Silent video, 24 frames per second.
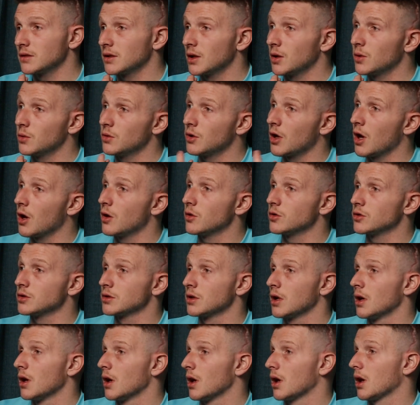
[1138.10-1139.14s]
who
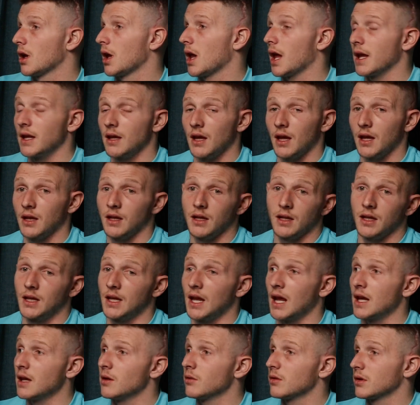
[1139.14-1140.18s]
knows in
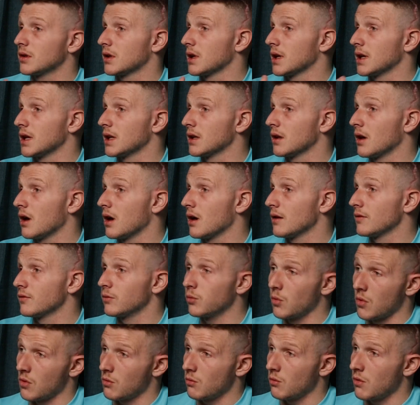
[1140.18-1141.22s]
anything in life
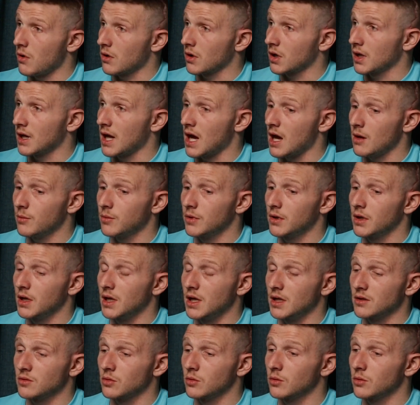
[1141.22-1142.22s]
what can happen, and it's